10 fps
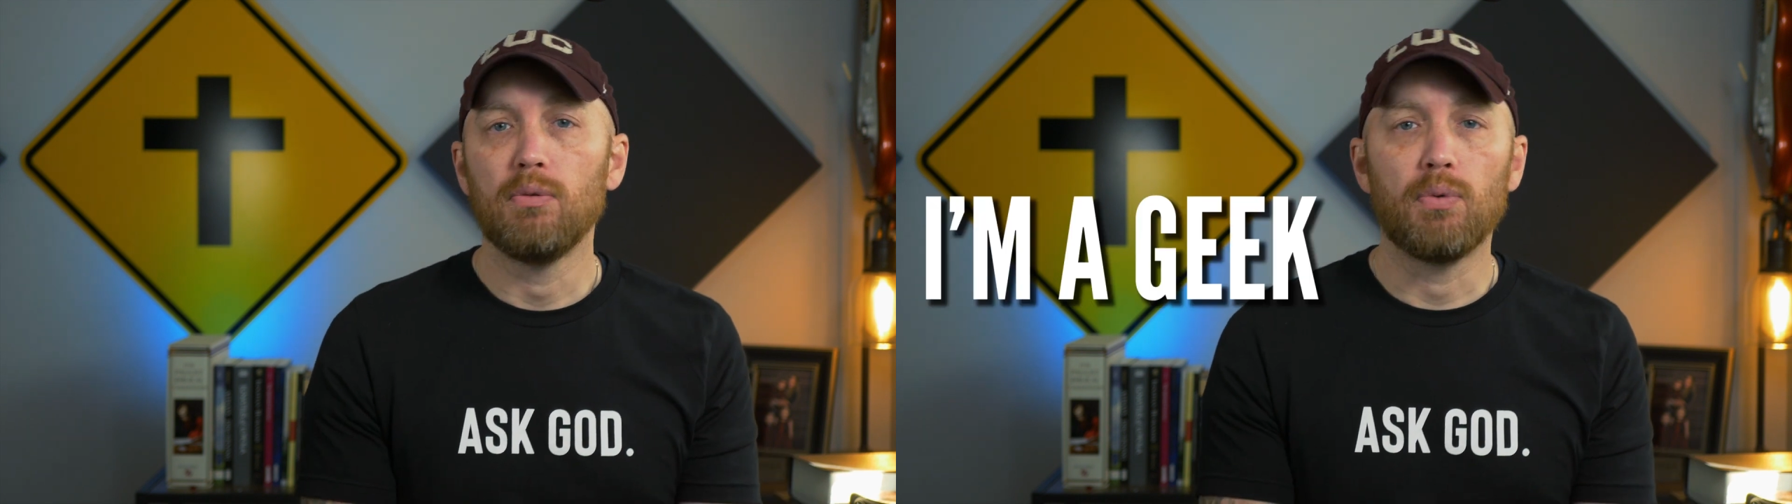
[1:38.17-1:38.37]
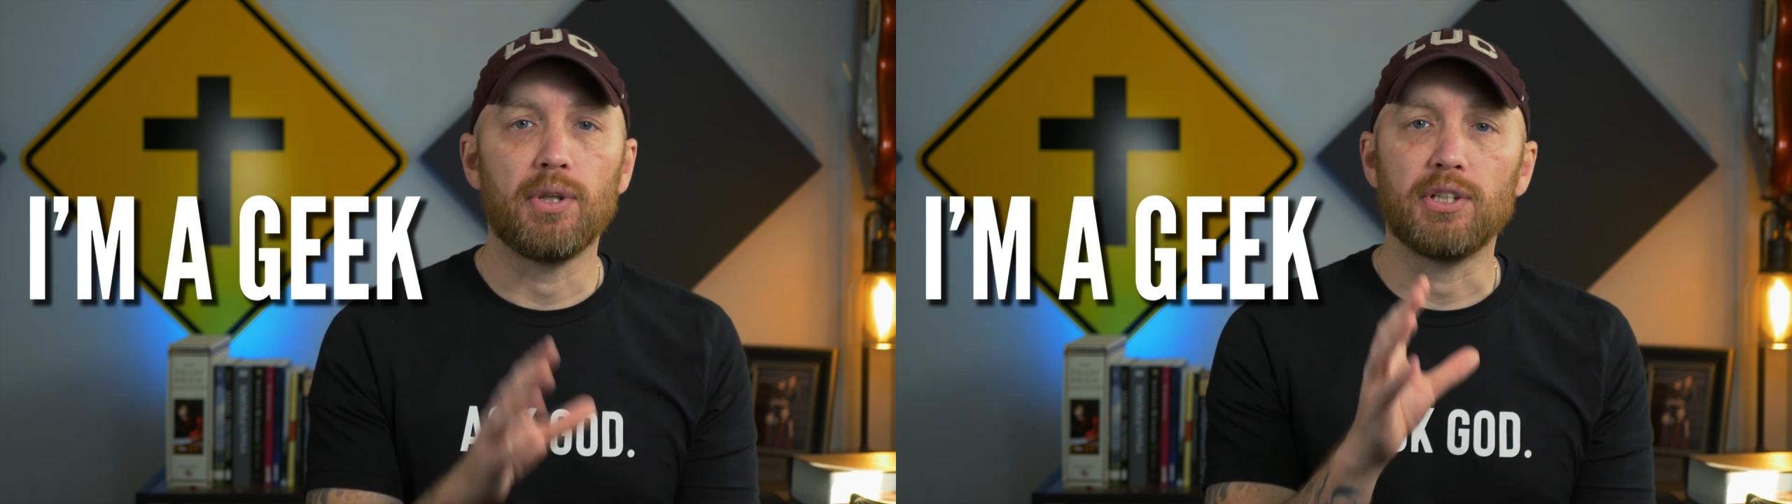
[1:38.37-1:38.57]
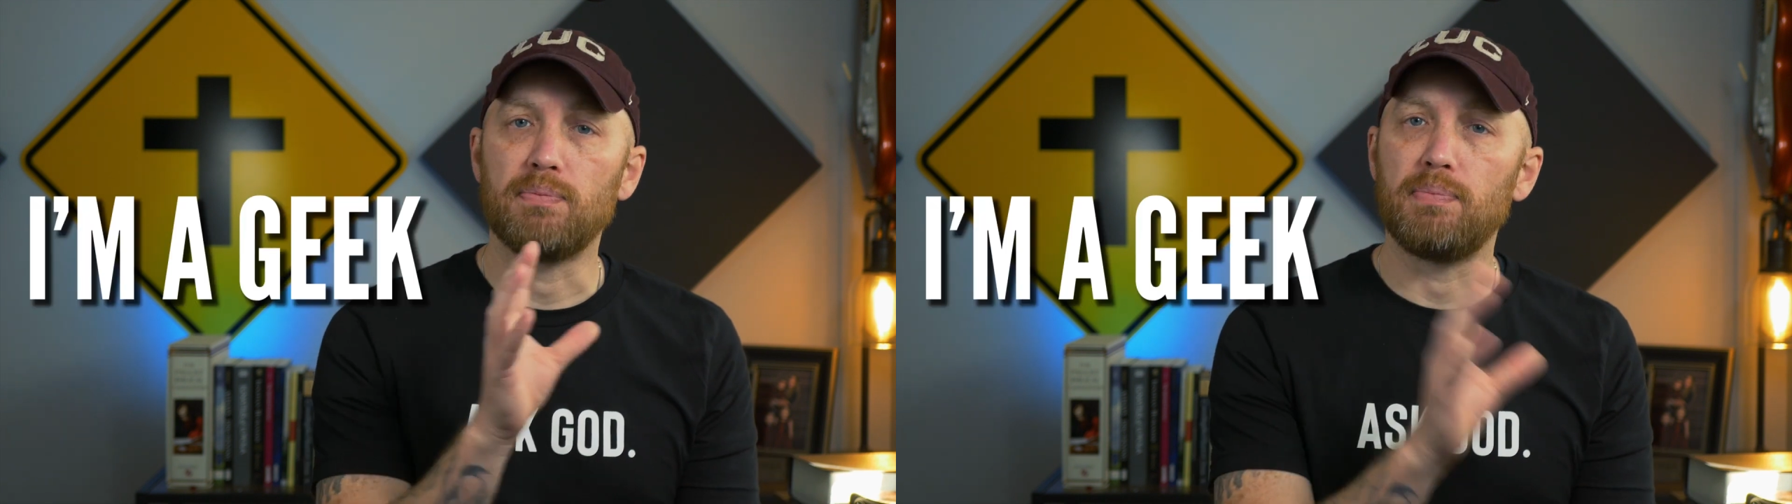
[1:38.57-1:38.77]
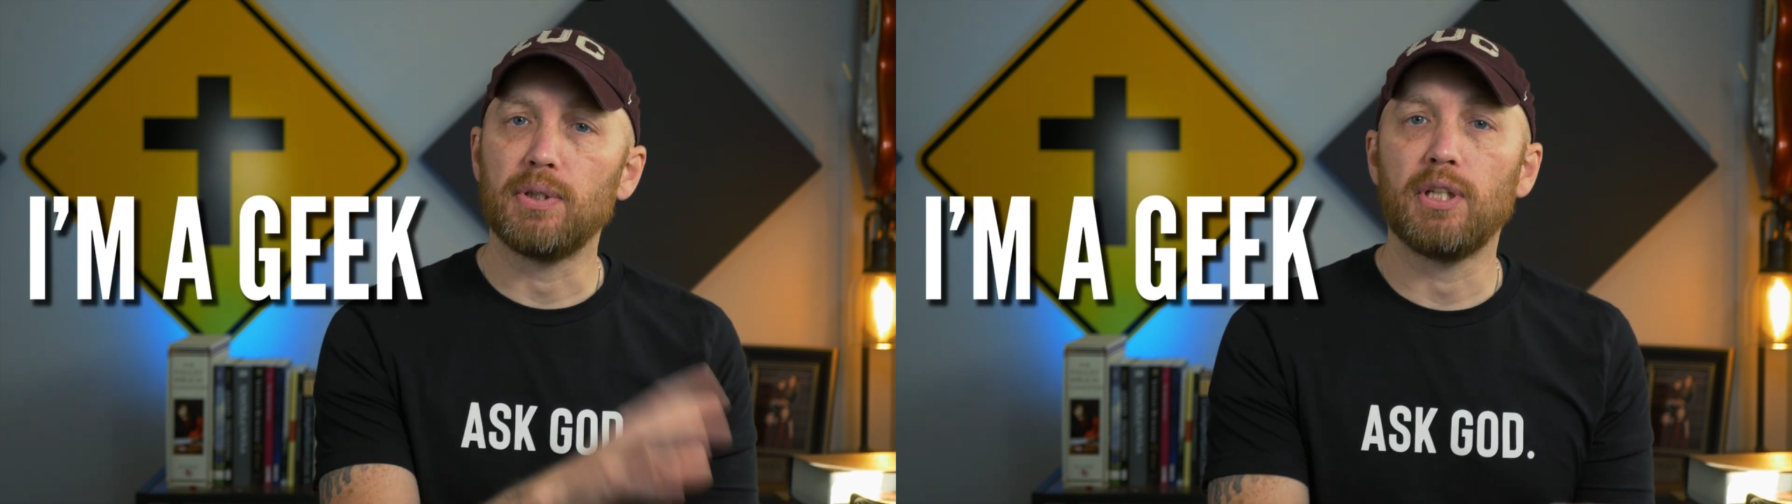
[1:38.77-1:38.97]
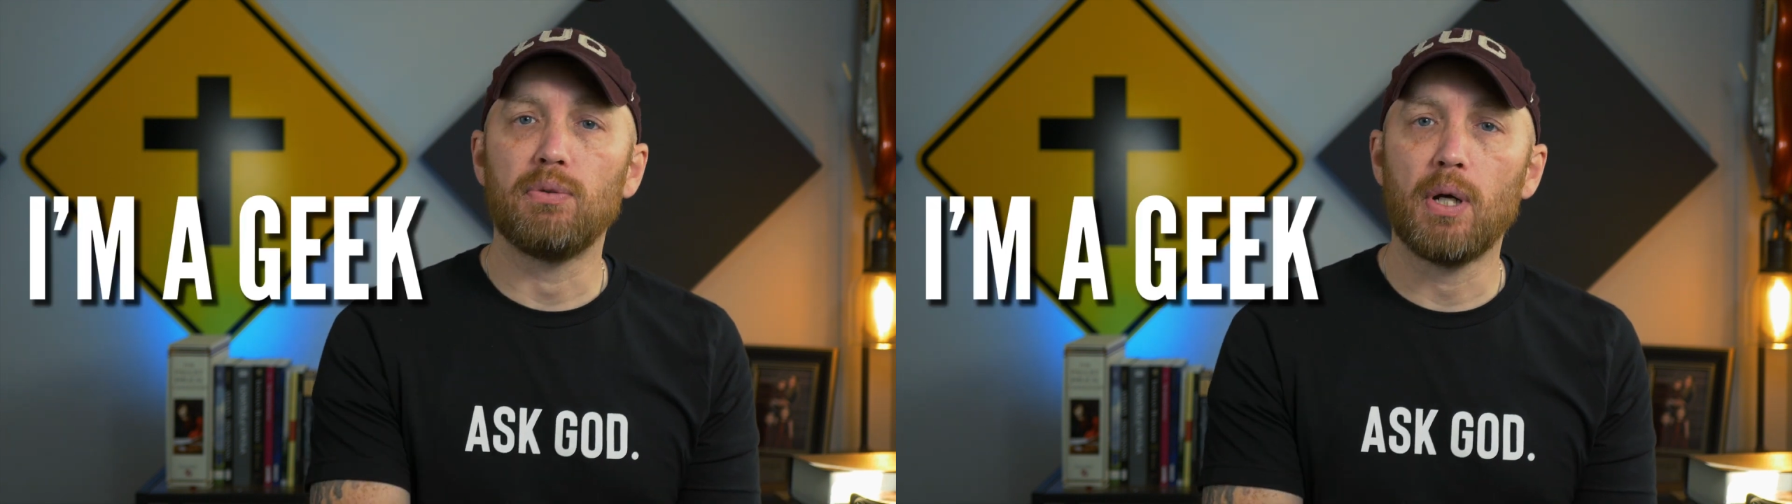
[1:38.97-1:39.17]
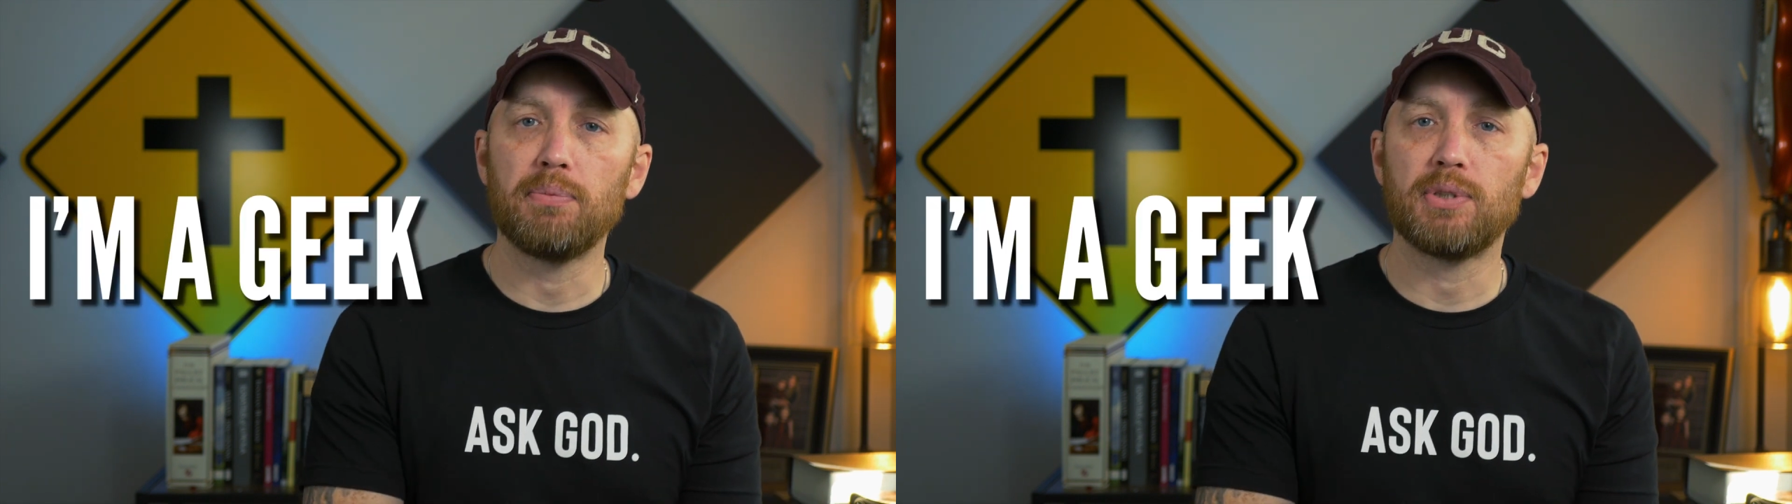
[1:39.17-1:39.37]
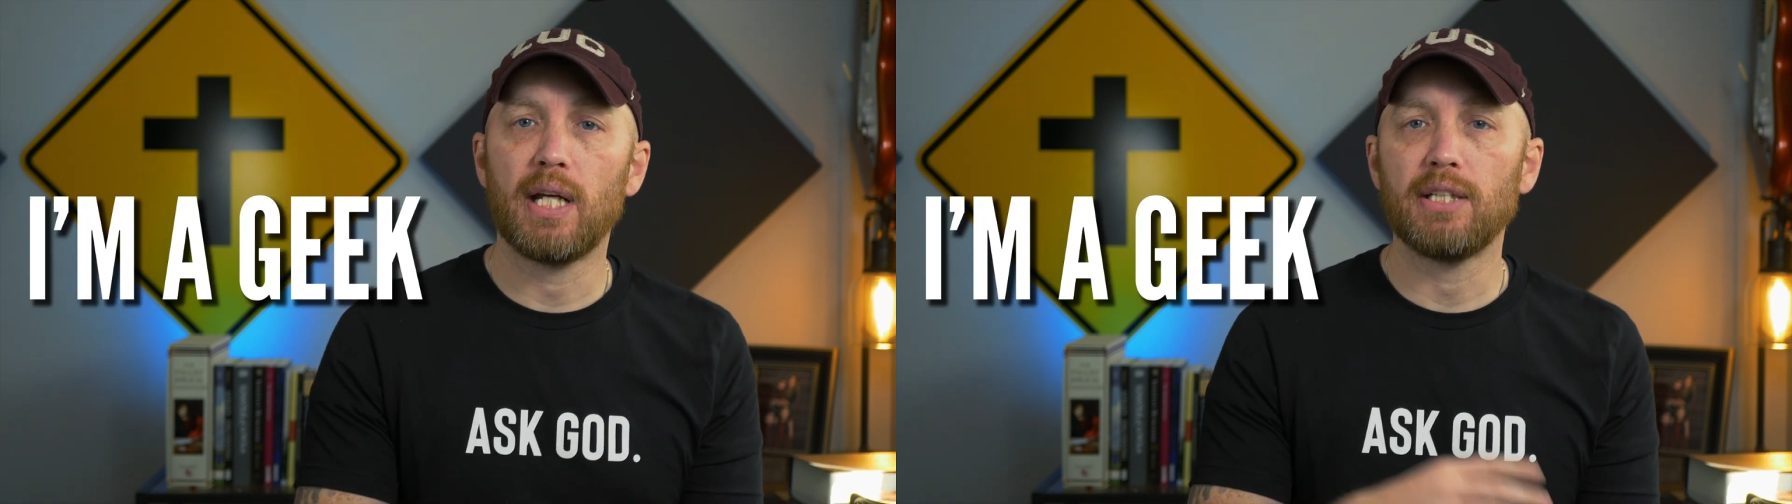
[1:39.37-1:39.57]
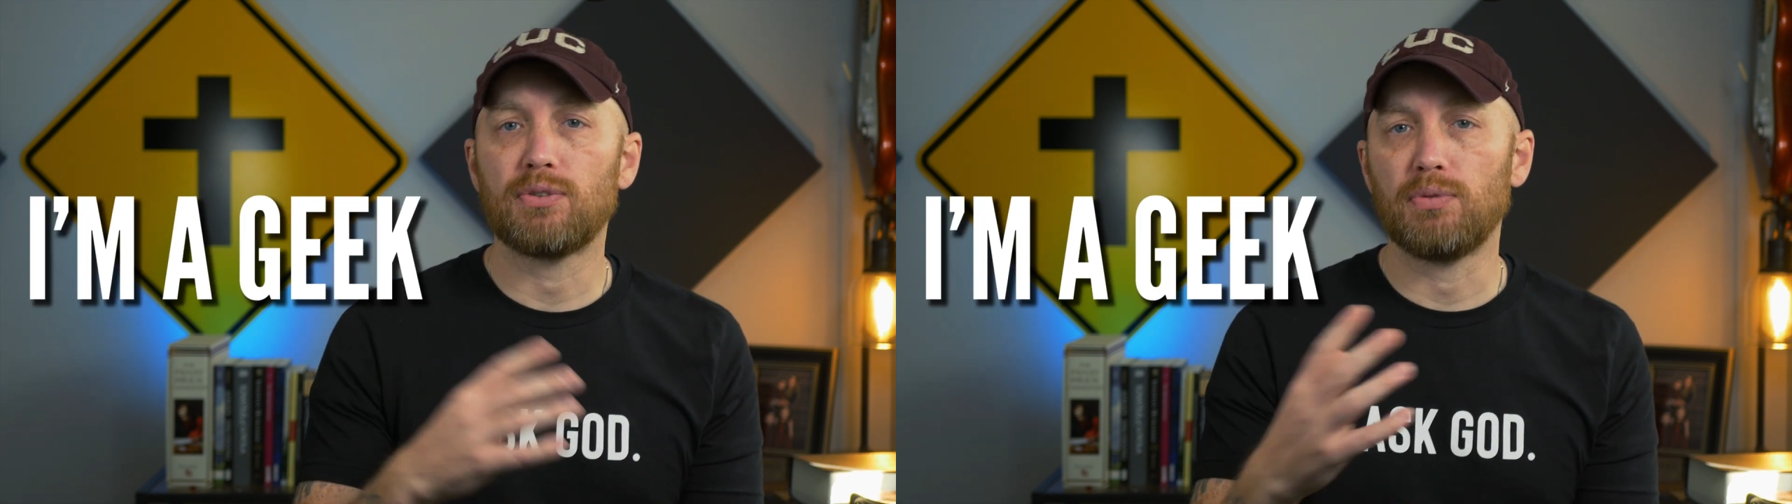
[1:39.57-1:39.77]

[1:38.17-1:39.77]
whether it's building websites,